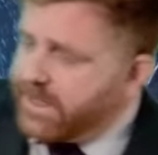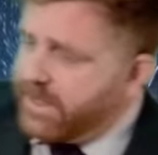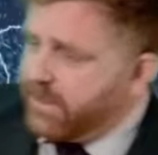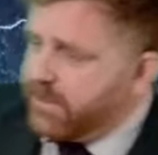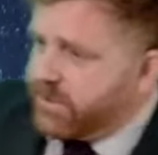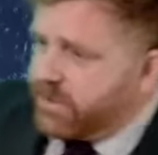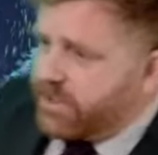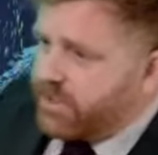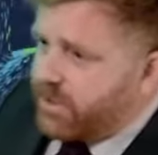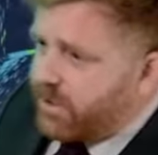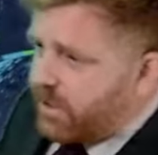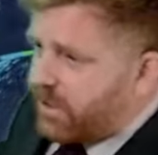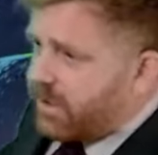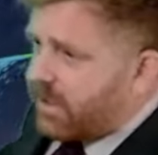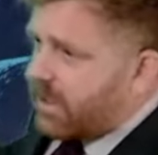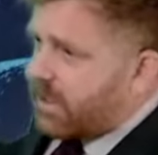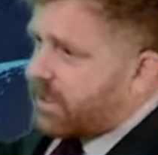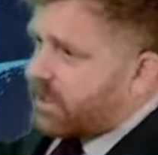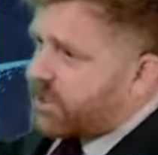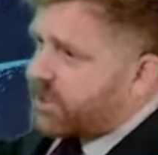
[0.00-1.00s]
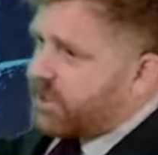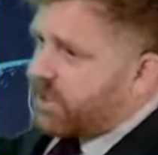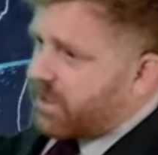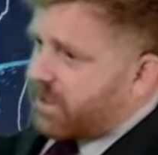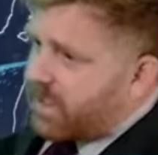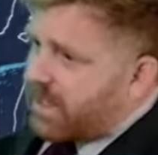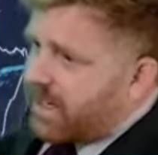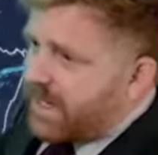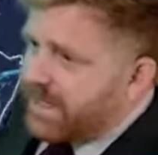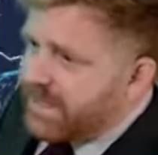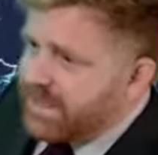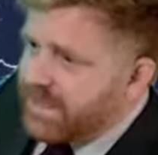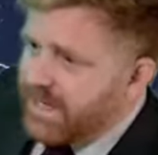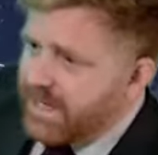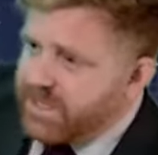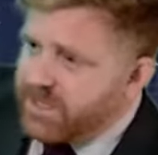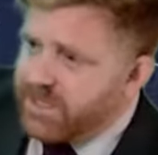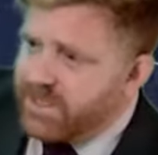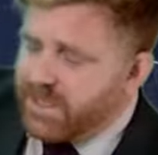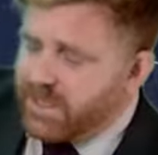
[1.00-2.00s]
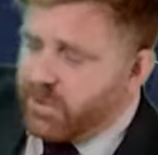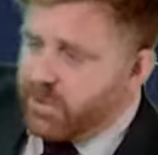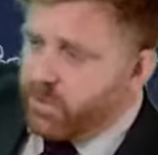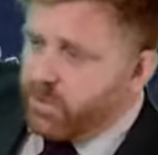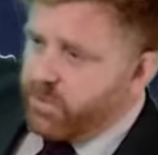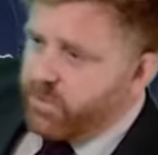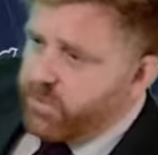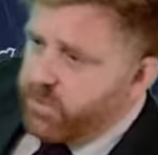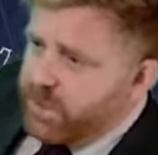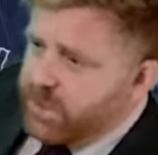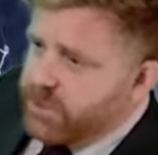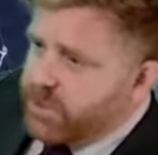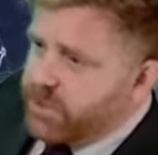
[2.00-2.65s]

Here's your shear line attached to that cold front